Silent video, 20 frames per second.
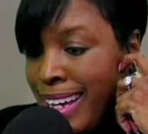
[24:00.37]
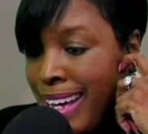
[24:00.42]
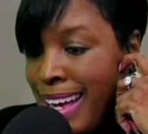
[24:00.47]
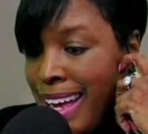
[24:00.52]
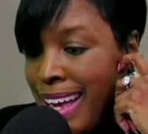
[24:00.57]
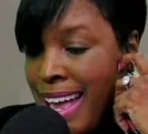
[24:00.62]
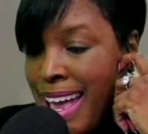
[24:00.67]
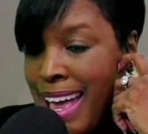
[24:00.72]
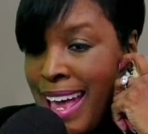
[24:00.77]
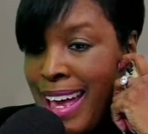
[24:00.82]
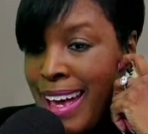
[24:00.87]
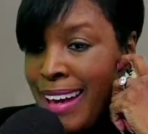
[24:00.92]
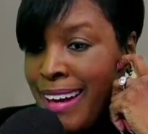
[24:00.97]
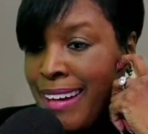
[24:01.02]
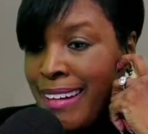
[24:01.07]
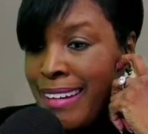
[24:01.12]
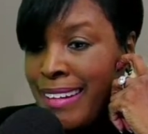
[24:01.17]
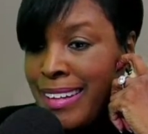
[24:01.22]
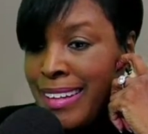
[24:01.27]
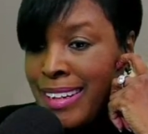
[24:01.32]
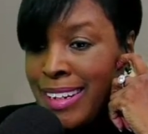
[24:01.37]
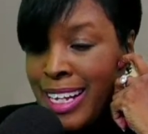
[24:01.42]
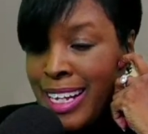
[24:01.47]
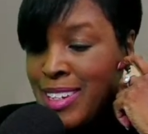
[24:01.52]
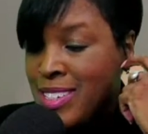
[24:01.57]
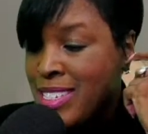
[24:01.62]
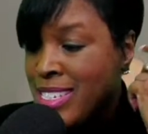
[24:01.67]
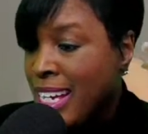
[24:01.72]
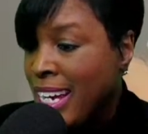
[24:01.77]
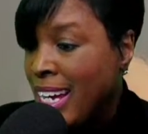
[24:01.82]
And like
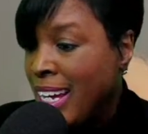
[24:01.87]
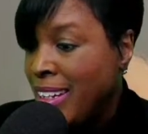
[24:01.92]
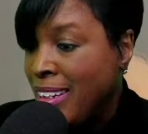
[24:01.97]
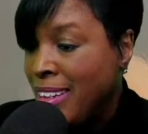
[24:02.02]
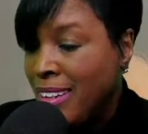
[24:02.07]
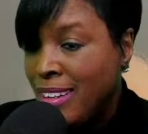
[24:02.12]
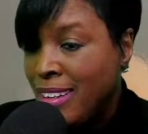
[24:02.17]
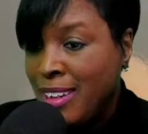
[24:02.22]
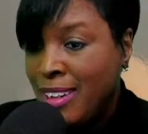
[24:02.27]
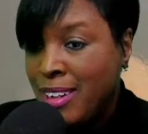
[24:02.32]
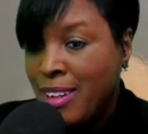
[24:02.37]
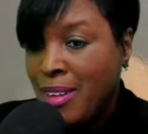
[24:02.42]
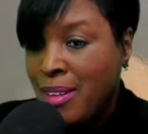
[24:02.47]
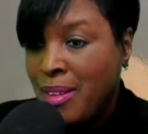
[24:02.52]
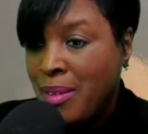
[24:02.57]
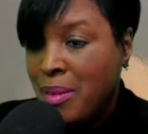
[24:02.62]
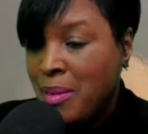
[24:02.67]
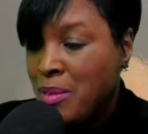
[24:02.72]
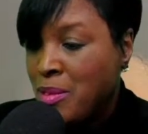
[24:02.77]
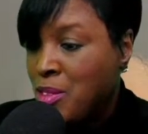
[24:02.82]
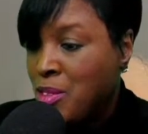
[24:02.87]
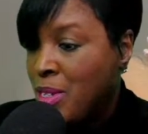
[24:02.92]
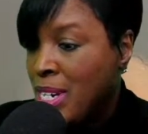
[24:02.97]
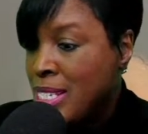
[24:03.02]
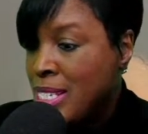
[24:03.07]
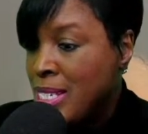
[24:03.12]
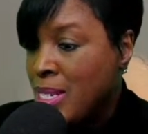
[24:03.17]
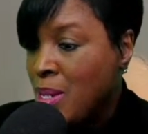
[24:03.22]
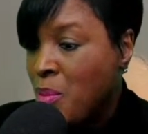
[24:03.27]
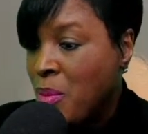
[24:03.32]
you say,
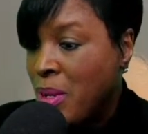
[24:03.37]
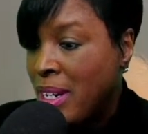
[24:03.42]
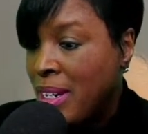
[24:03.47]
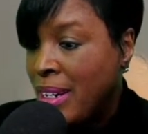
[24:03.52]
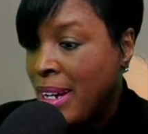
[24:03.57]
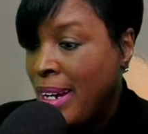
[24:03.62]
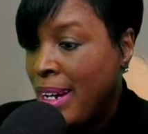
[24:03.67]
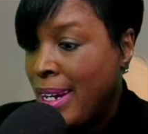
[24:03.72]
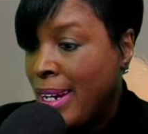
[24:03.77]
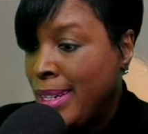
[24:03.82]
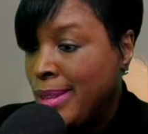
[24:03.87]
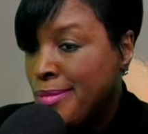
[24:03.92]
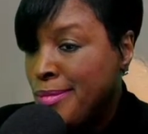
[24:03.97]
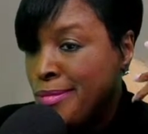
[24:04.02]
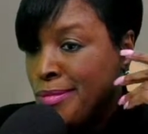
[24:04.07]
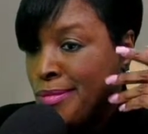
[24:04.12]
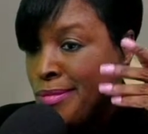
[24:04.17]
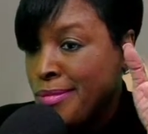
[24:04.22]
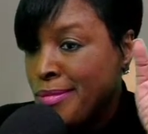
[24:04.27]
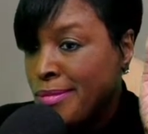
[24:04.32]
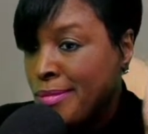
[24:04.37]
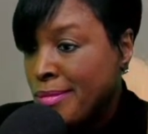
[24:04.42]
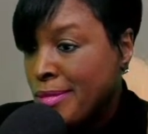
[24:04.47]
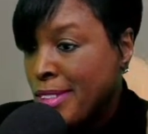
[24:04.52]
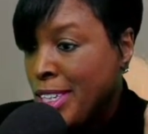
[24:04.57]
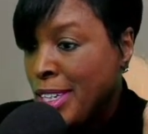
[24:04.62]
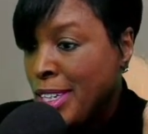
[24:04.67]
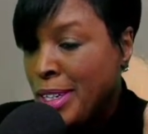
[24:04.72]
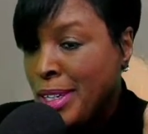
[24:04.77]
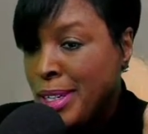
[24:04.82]
dress up one day,
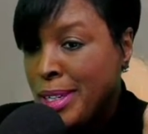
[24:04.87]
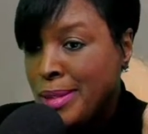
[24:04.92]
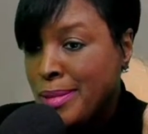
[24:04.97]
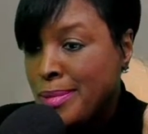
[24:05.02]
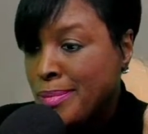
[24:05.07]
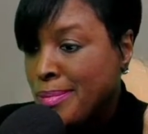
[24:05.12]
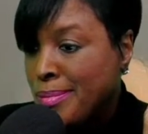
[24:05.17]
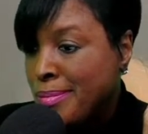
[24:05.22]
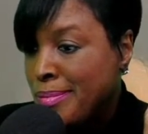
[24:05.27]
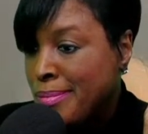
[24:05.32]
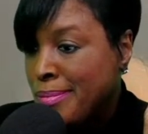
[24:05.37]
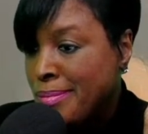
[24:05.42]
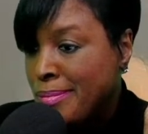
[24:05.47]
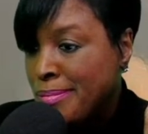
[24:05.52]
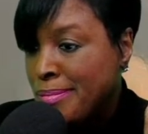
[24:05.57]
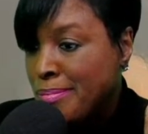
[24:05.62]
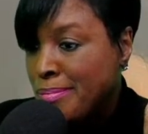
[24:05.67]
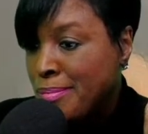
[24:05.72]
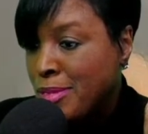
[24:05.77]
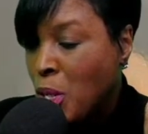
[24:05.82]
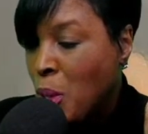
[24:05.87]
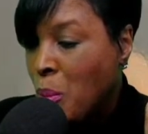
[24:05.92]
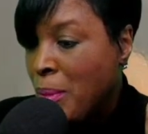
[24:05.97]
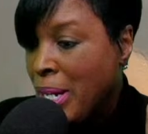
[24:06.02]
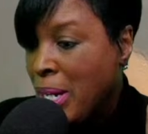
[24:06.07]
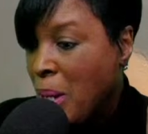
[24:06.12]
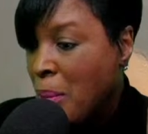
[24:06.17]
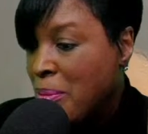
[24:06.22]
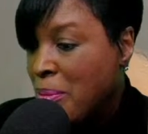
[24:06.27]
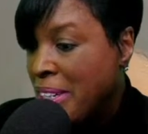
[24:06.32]
no
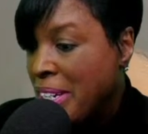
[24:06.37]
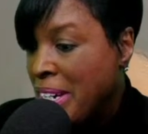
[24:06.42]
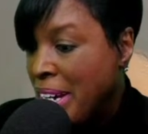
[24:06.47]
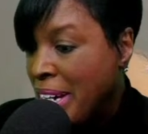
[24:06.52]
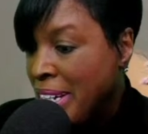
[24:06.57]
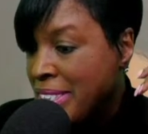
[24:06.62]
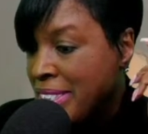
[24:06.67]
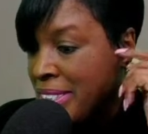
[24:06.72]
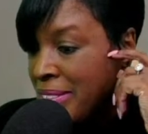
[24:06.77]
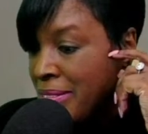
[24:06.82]
makeup the next.